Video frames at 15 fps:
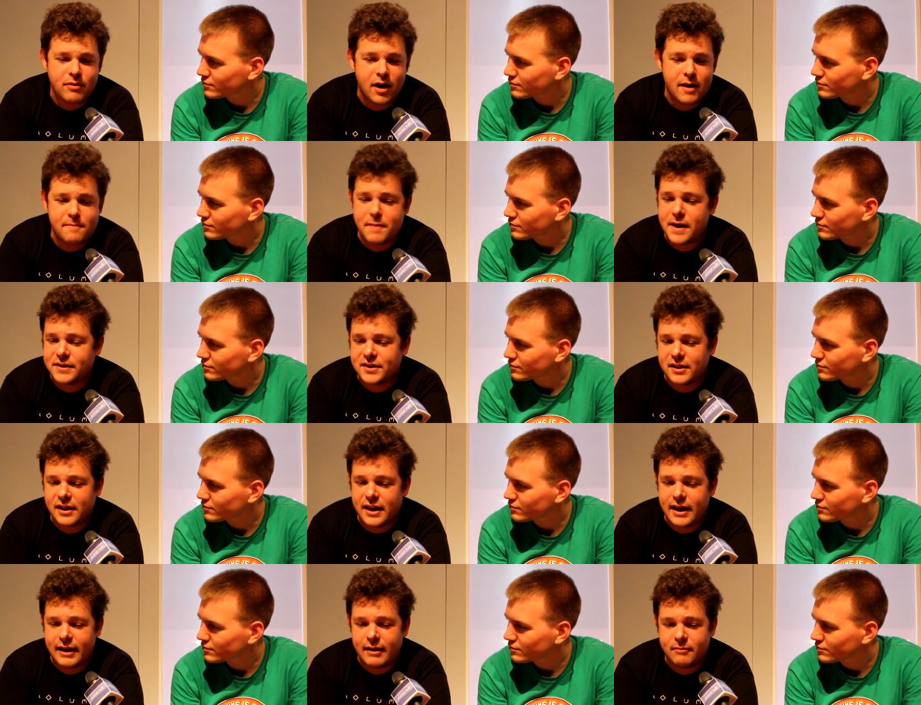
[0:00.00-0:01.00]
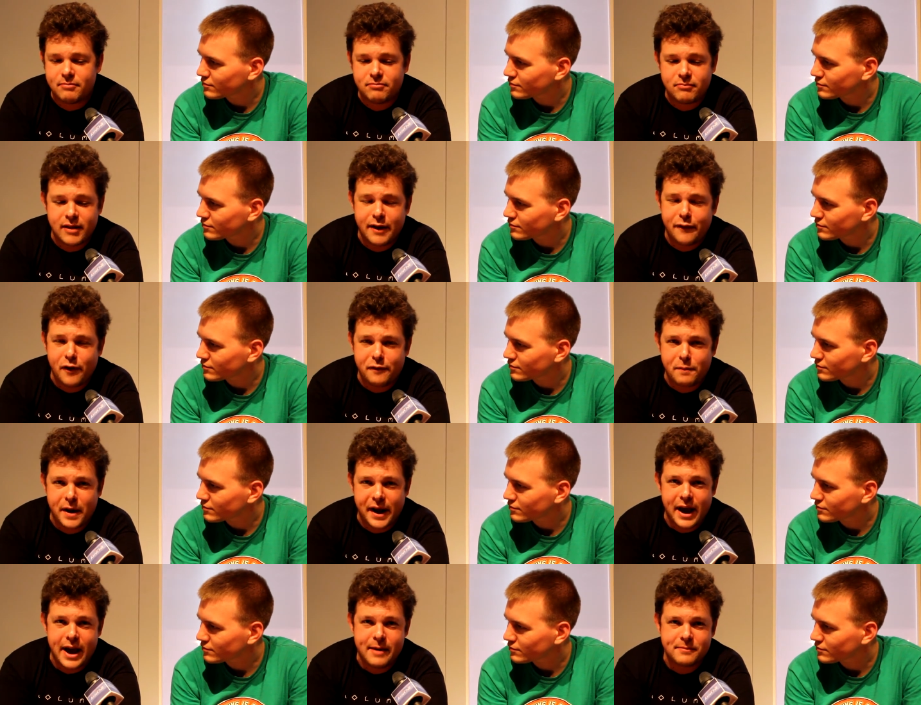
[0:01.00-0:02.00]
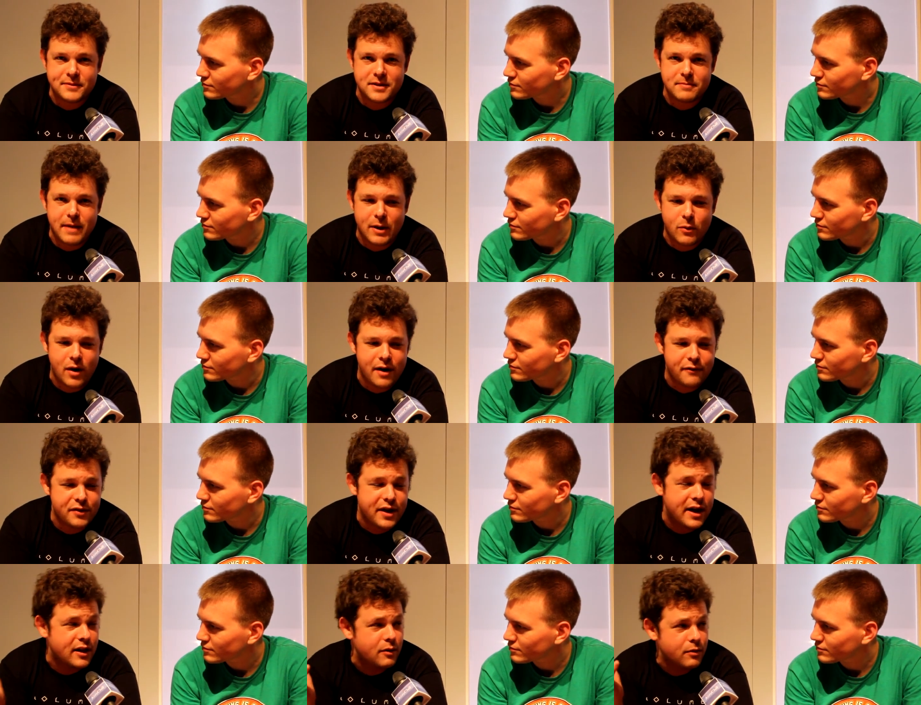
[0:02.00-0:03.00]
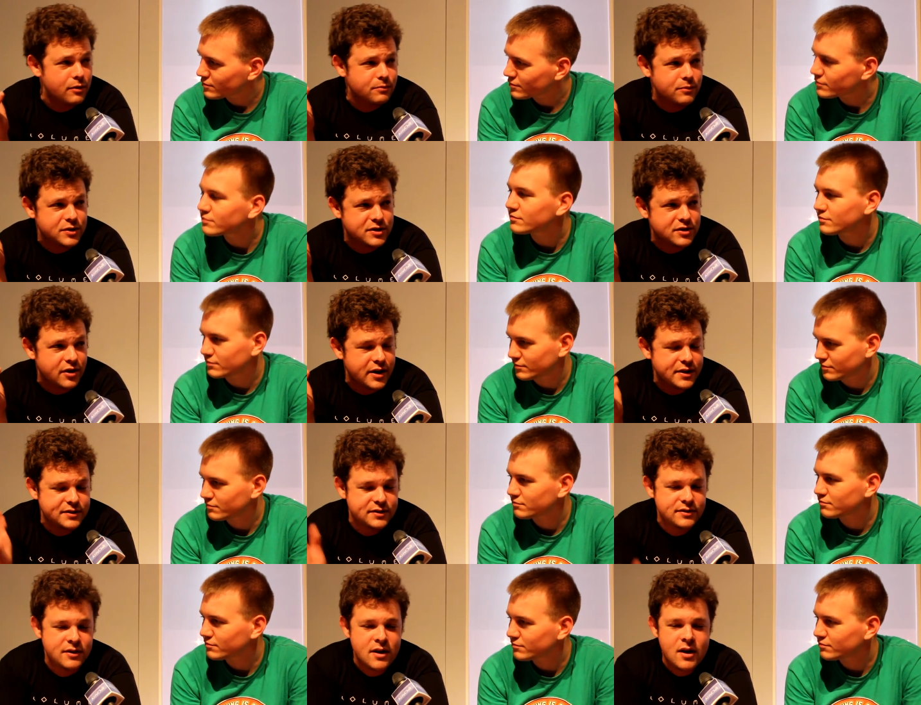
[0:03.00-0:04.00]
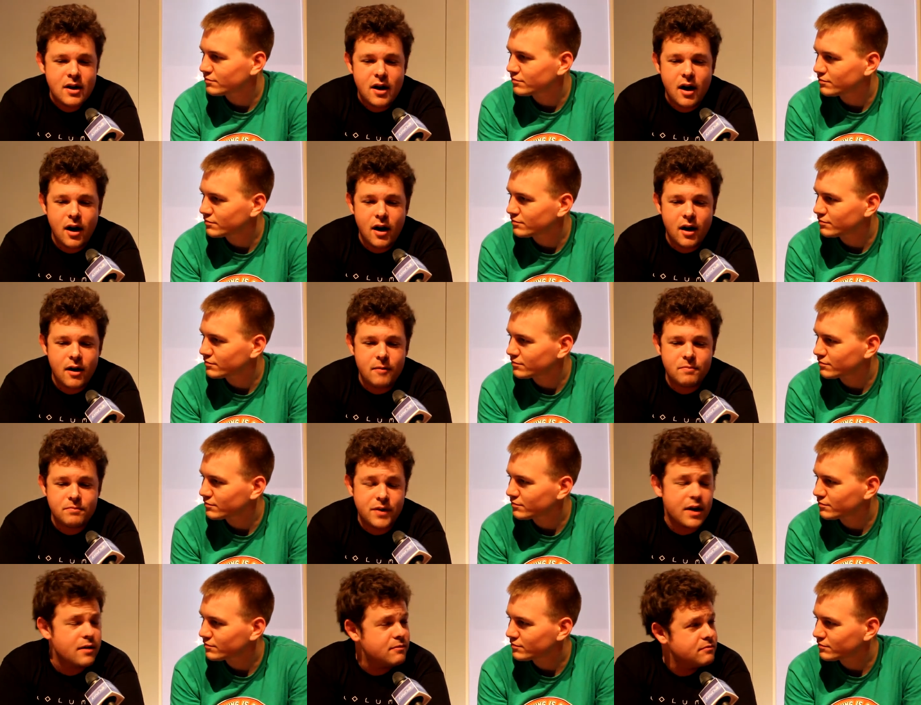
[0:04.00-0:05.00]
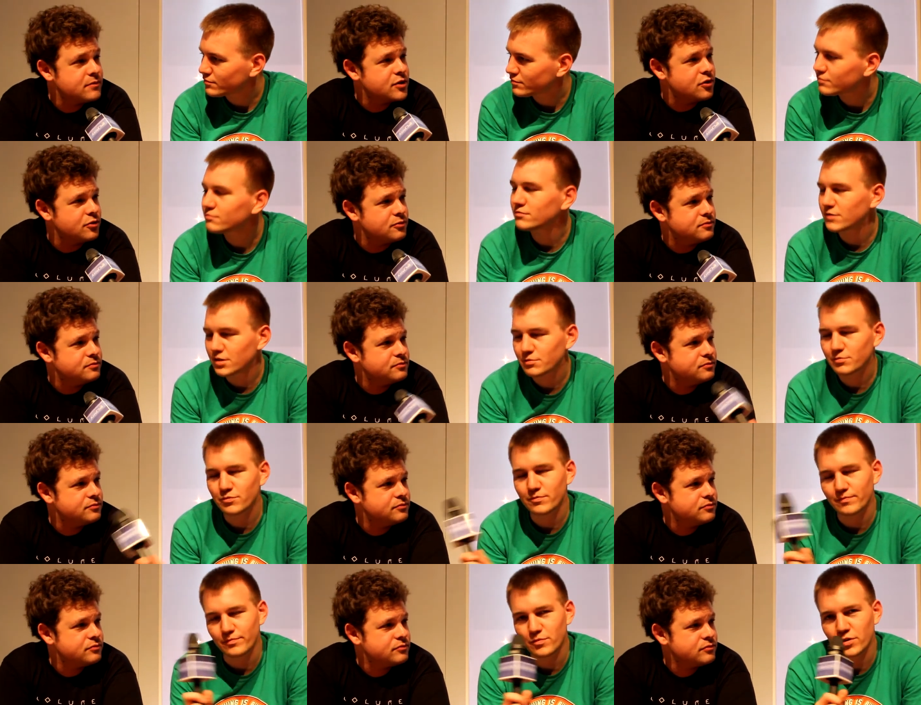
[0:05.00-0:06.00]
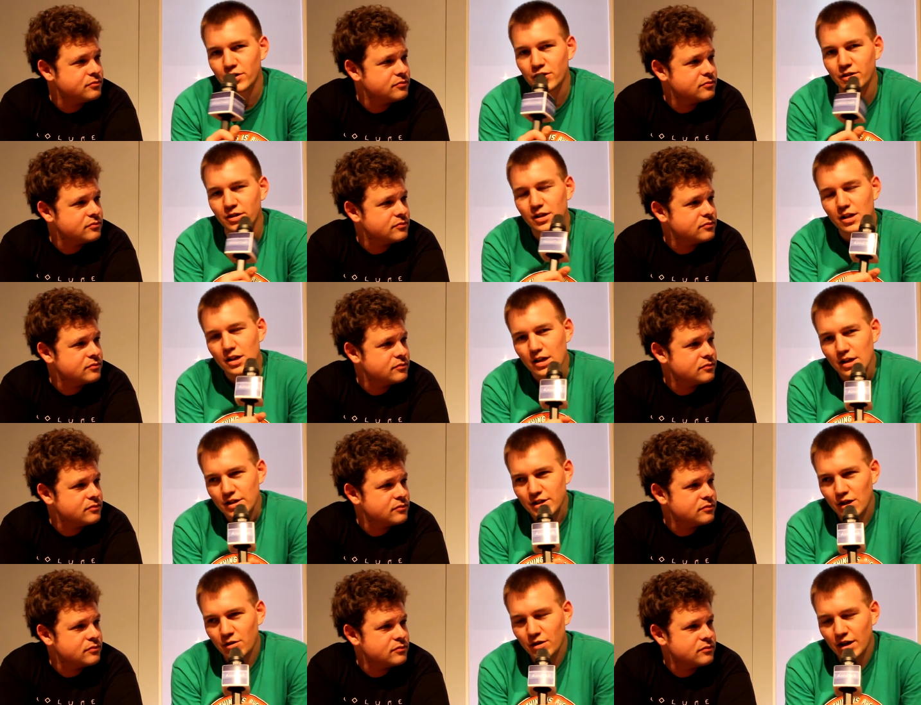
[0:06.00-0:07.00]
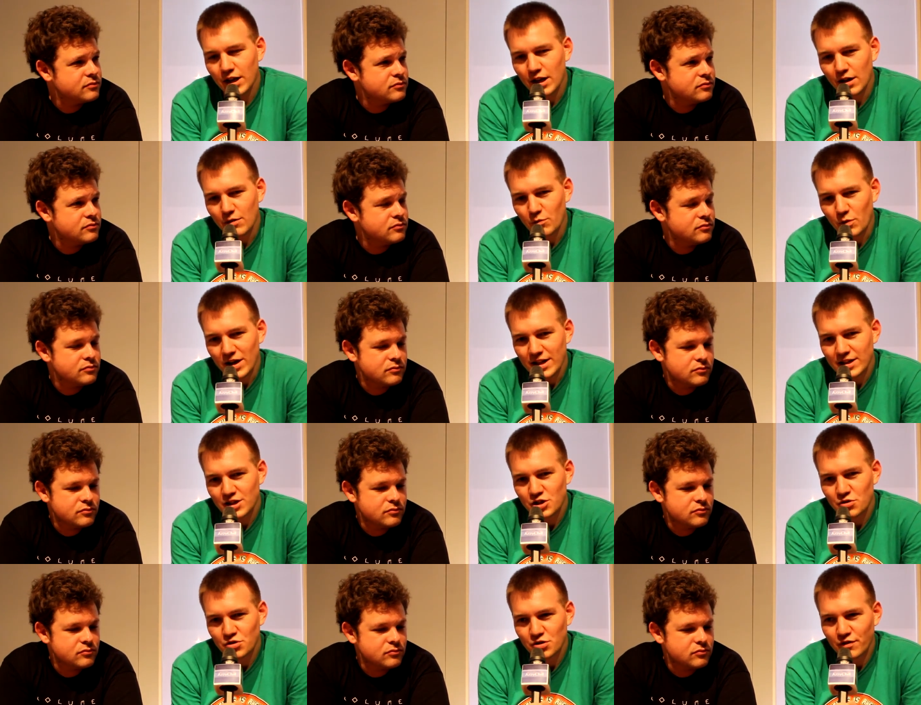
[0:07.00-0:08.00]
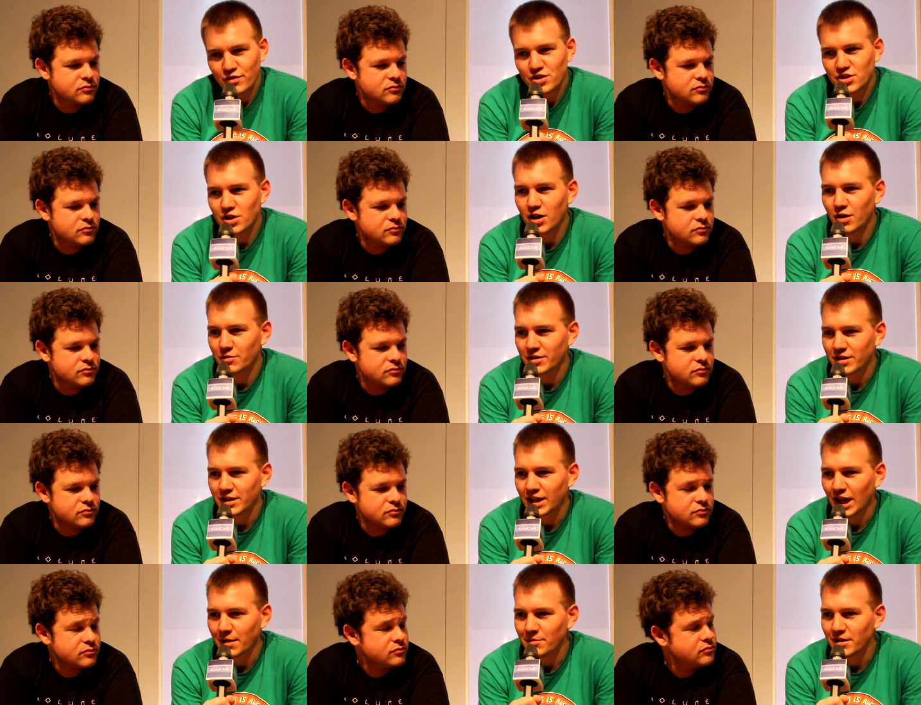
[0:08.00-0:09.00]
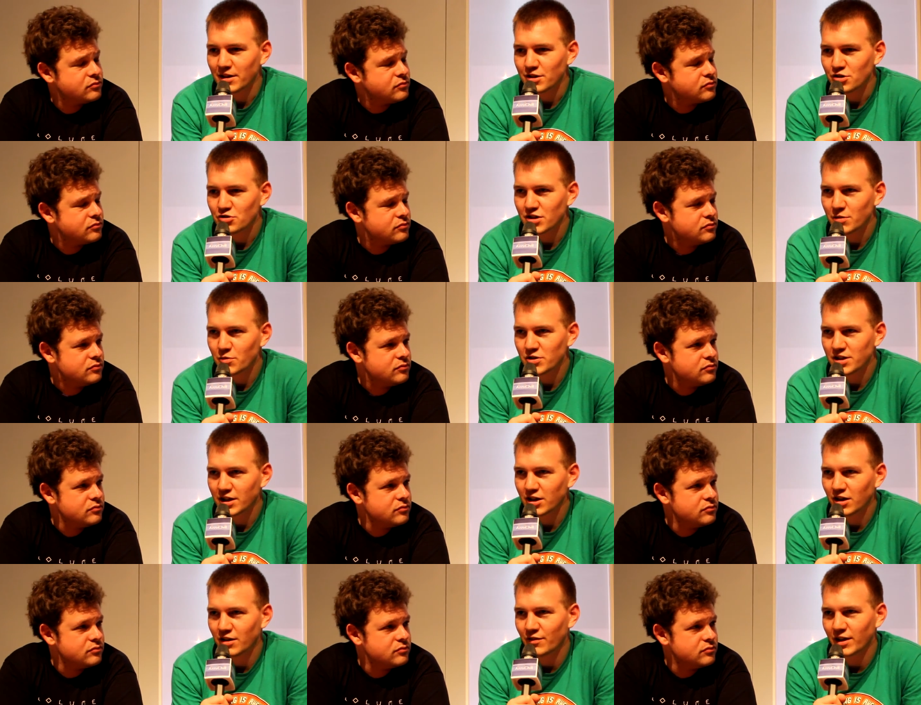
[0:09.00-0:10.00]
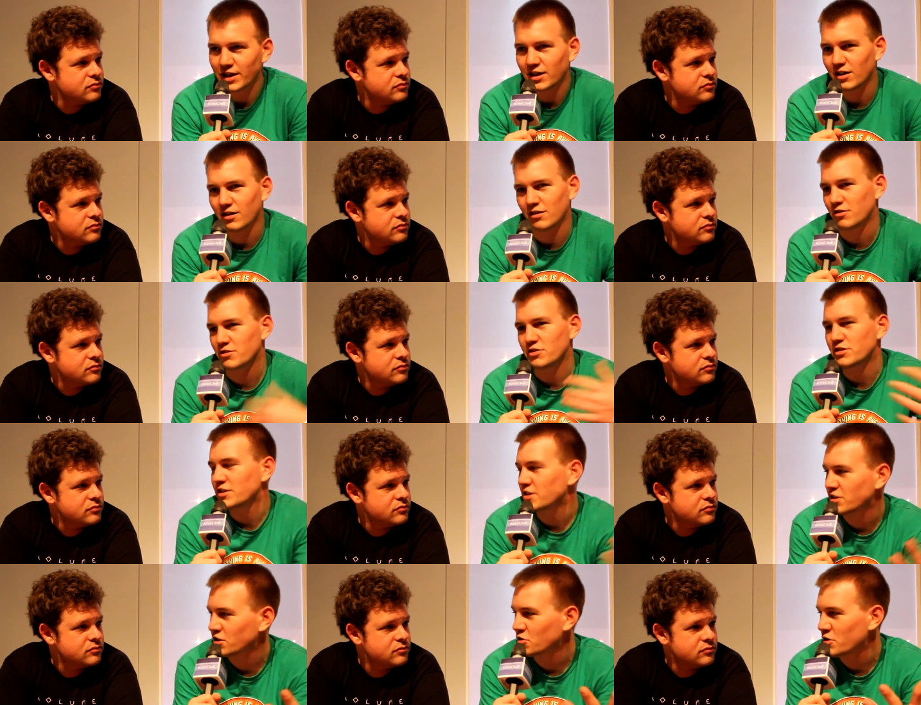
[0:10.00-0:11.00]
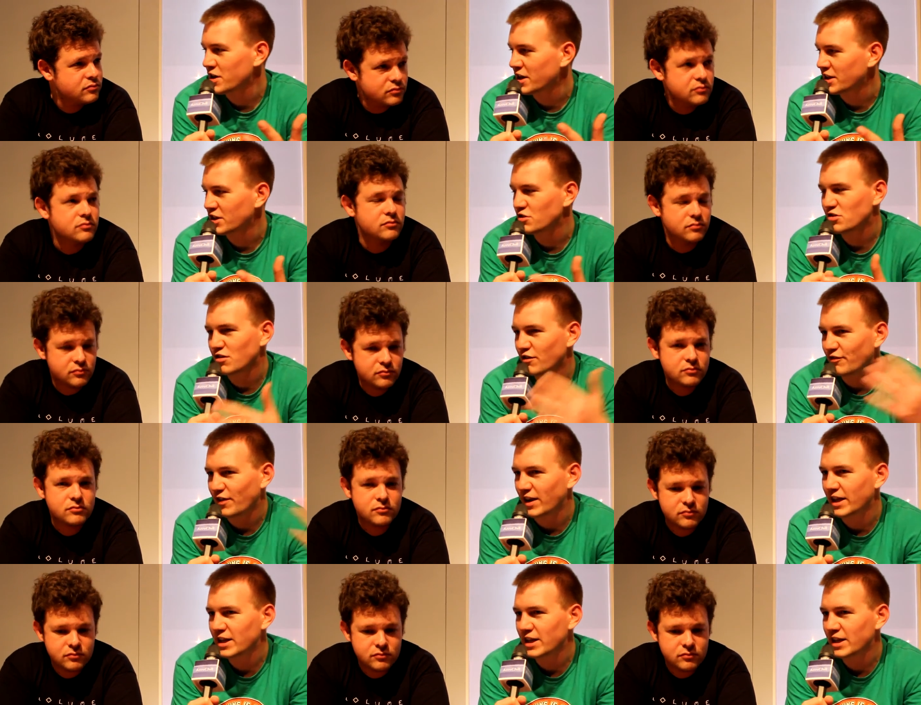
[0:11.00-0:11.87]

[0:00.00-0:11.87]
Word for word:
Speaker 1: I basically live off my games and make whatever the hell I want, which is nice. Um, yeah, it's cool
Speaker 2: pretty good. So, where did you sort of start within the gaming industry? Was it kind of like, a, oh, you did a degree and then you sort of fell